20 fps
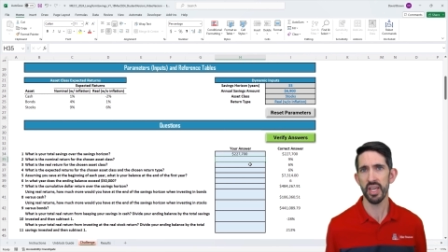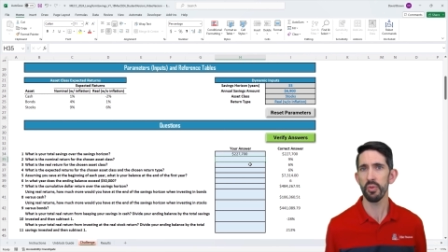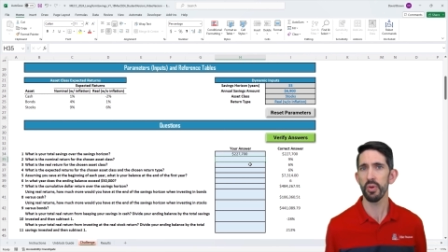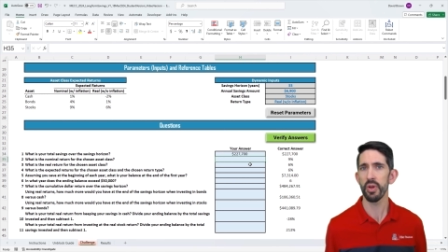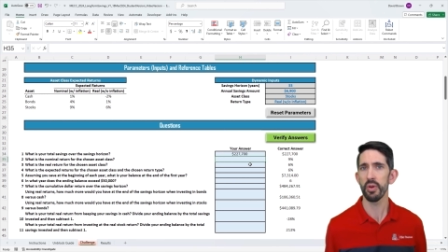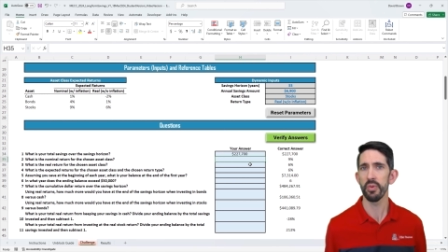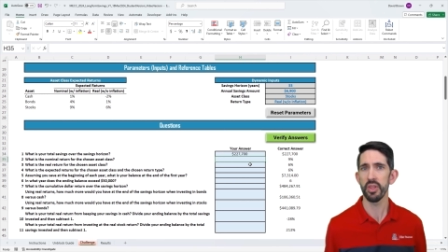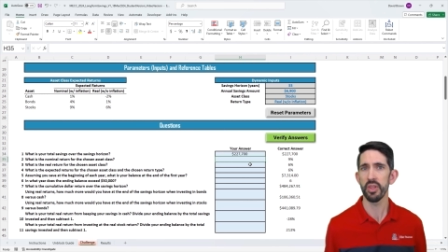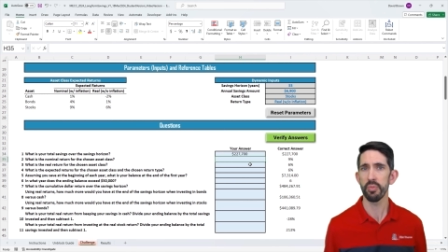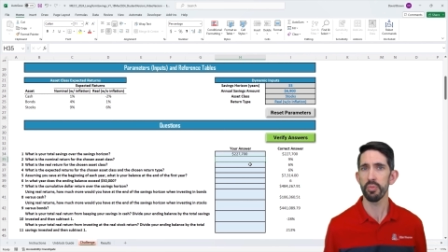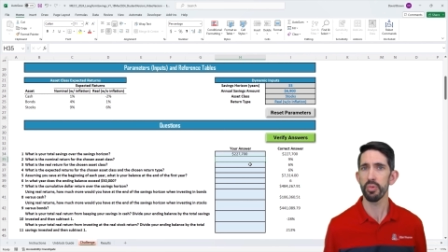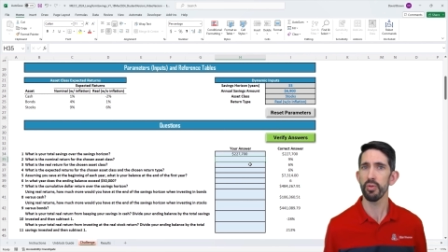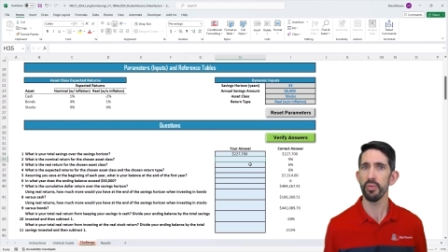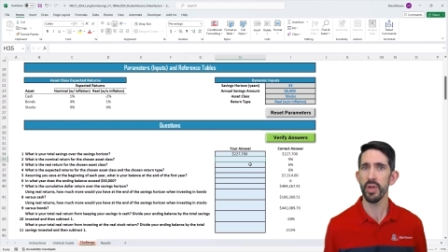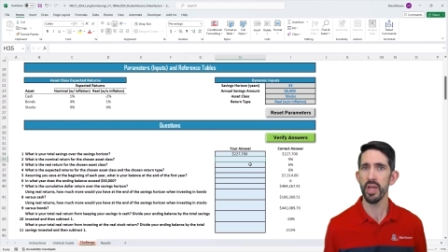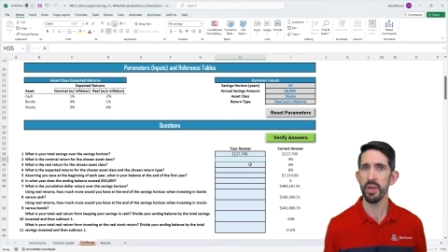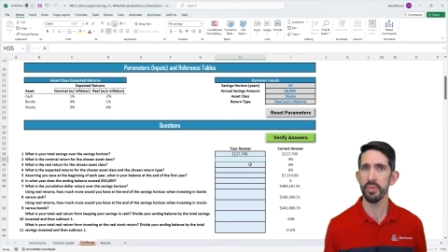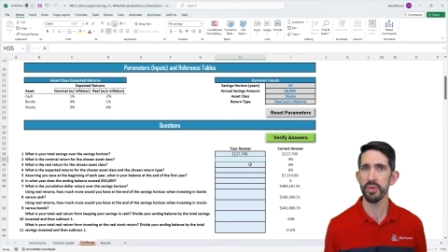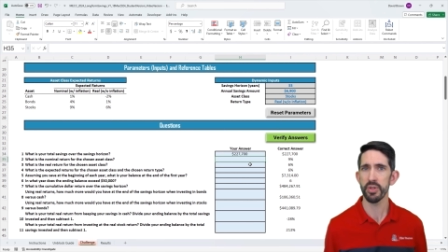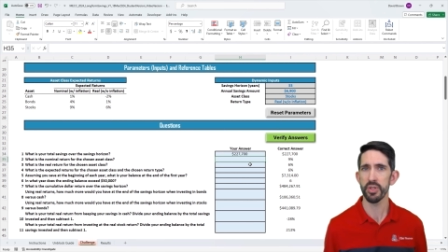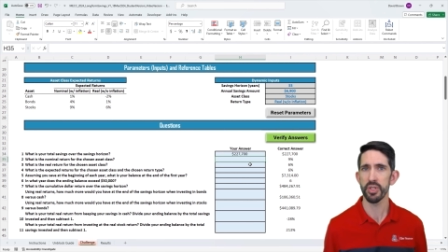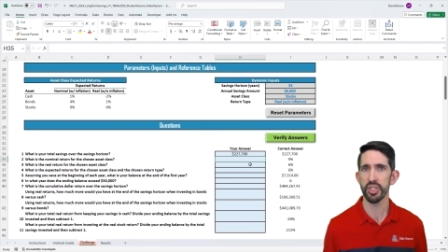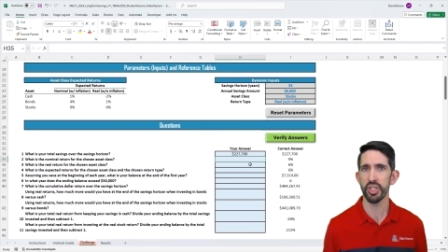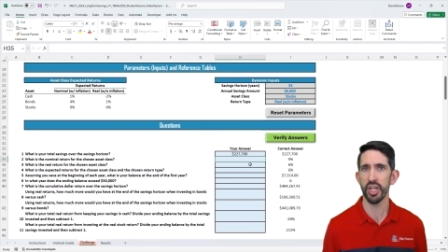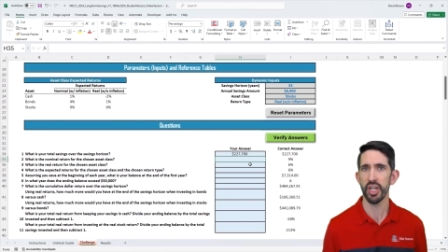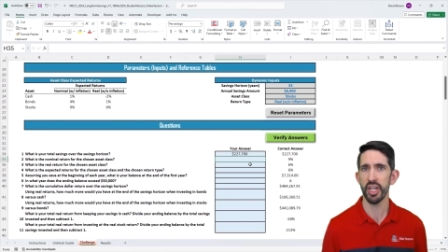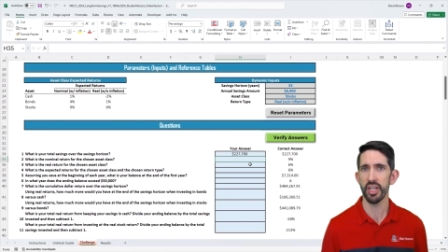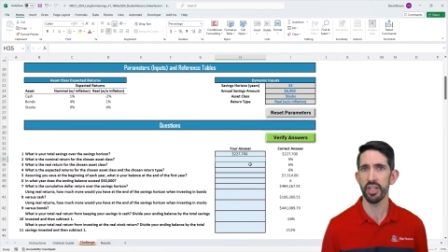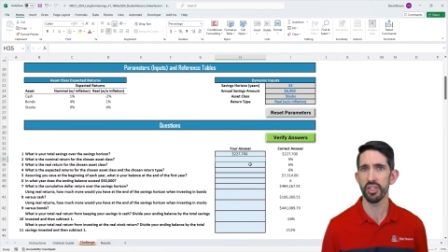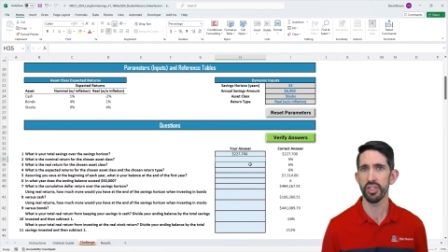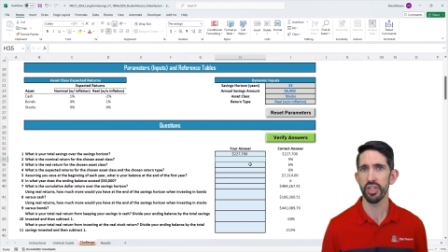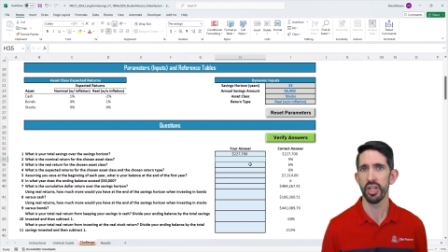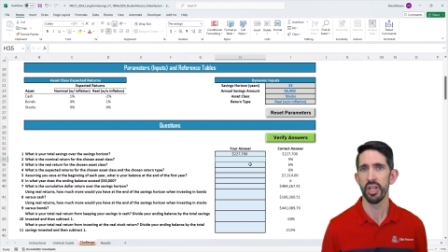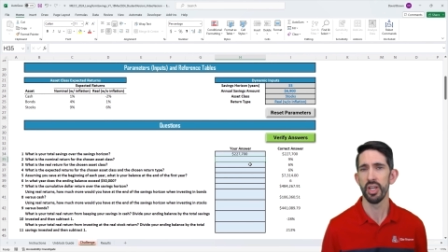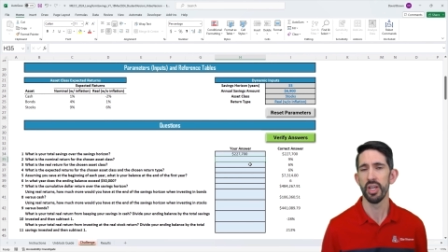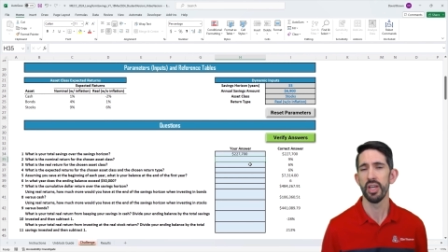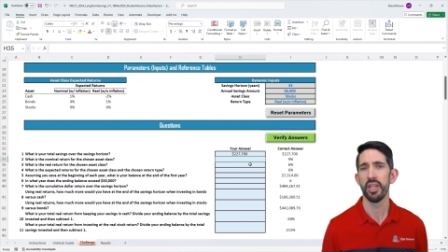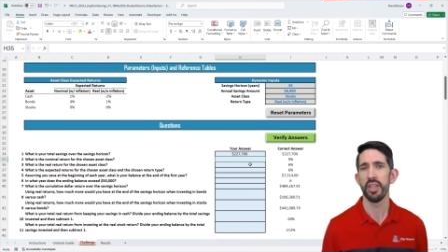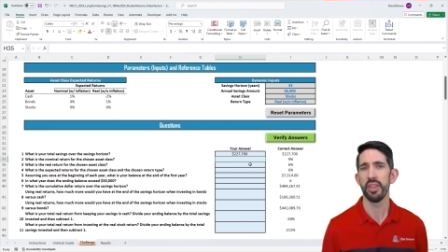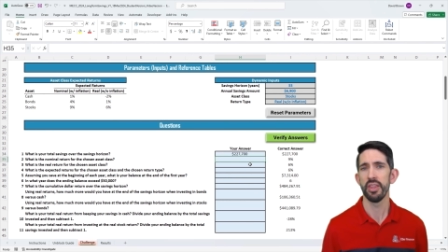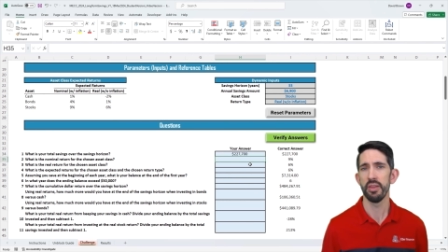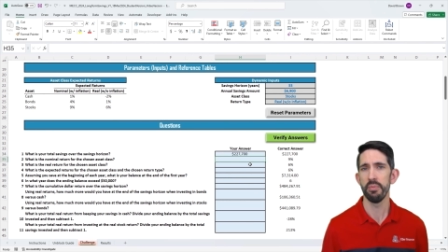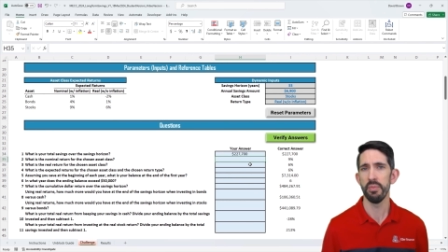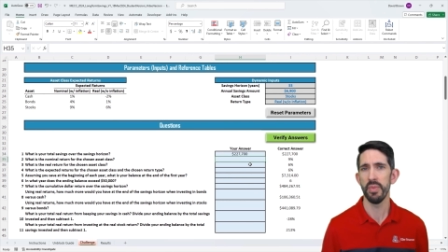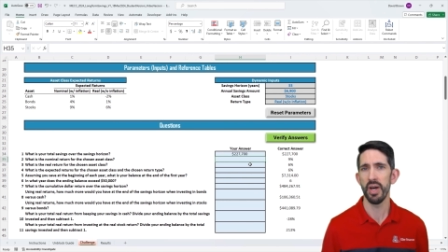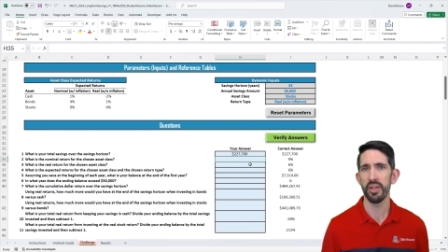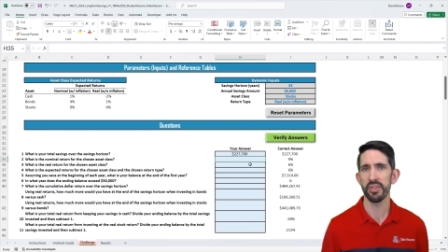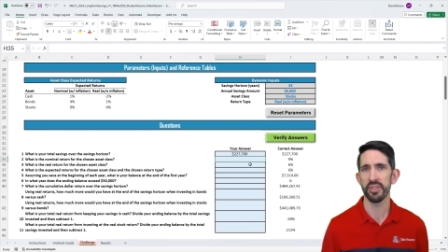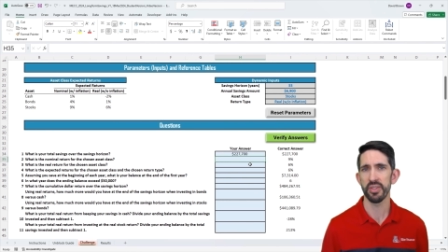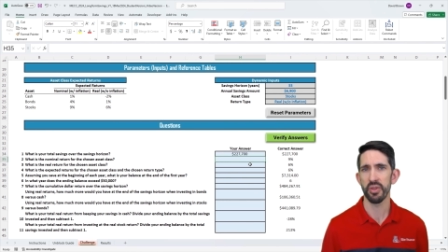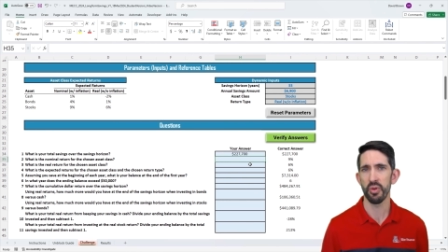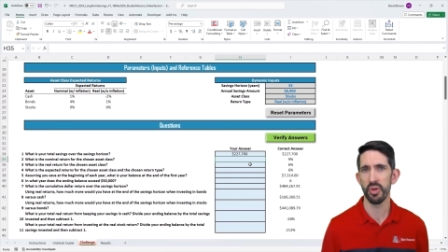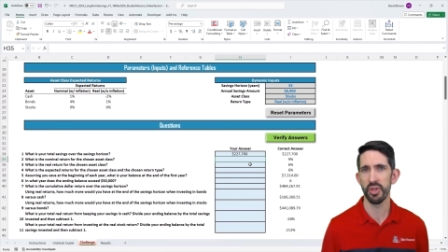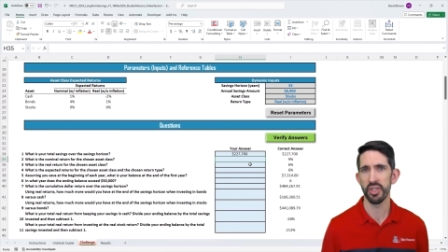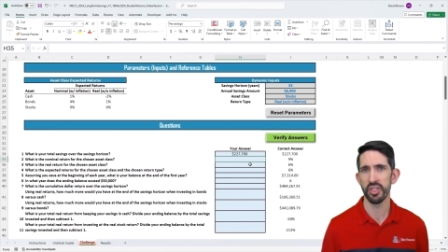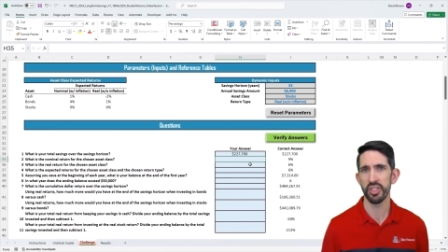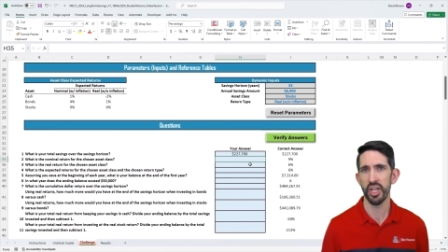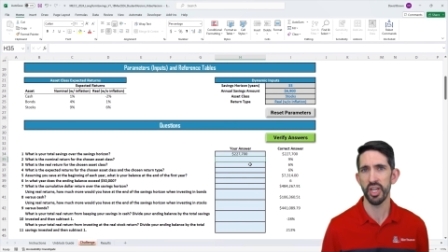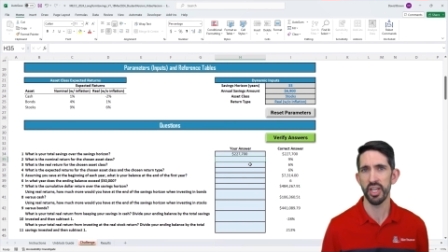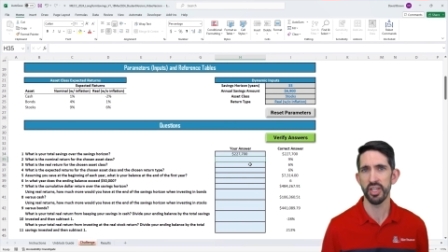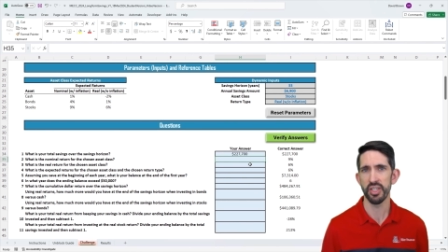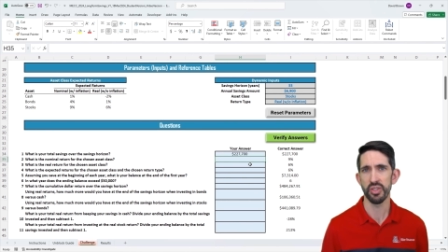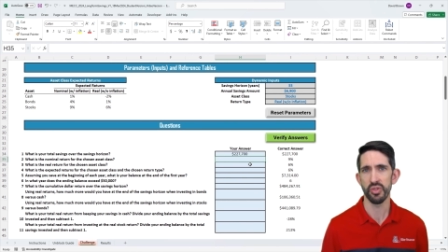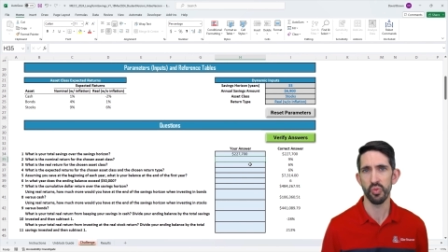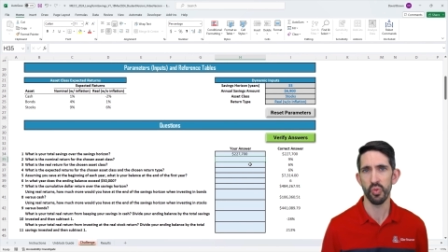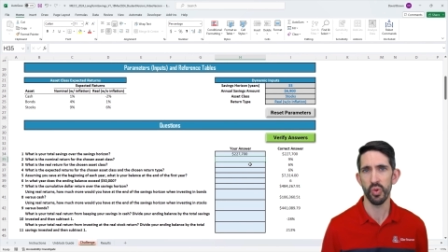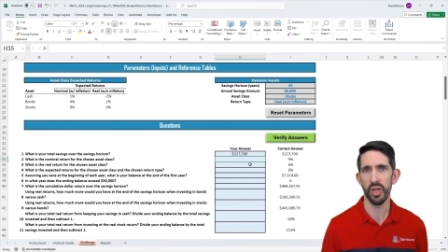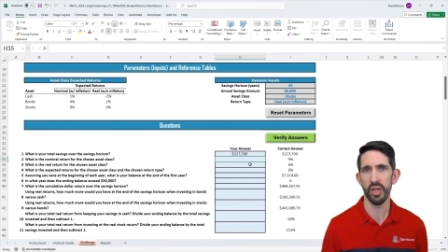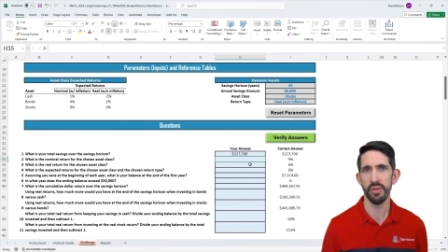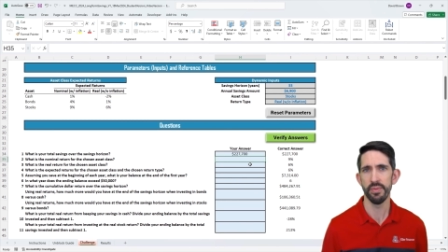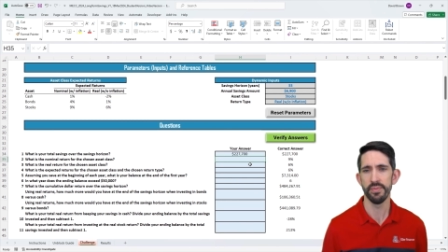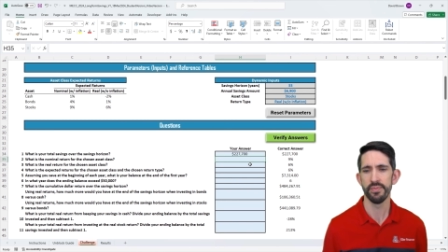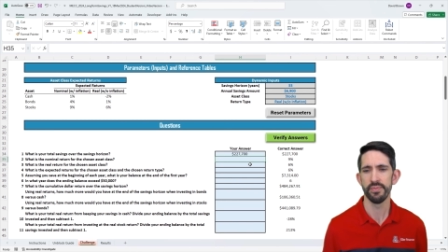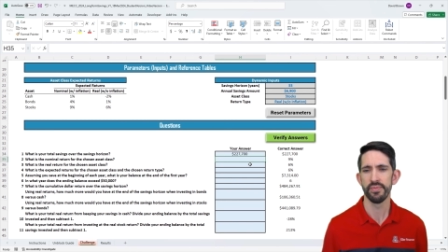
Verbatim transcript: way, when the parameters change, the model is going to change as well.